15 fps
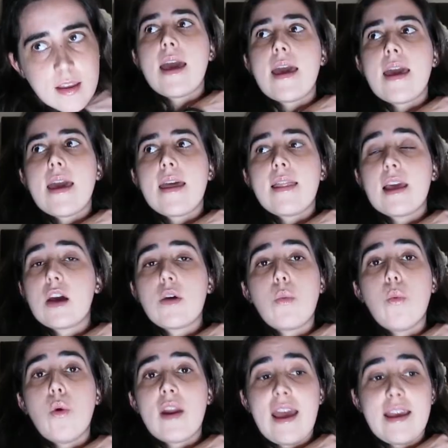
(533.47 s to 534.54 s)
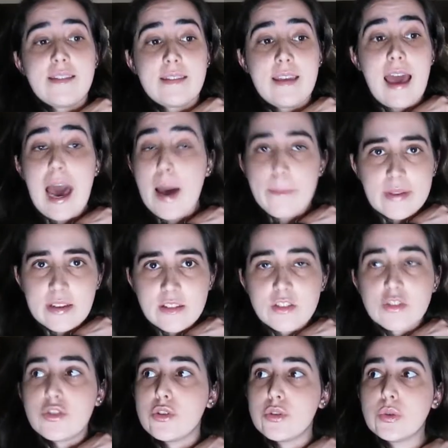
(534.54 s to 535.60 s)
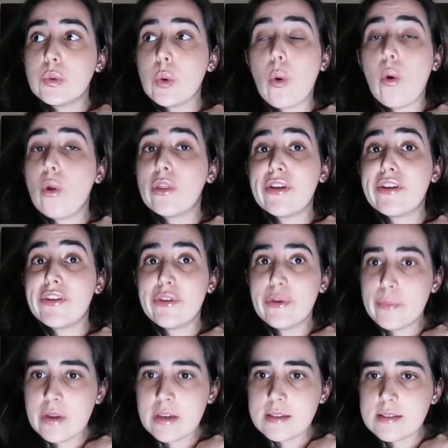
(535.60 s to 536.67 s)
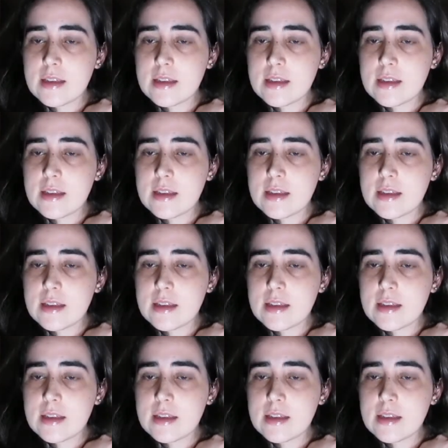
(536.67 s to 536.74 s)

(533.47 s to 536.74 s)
and like what has happened to all the humans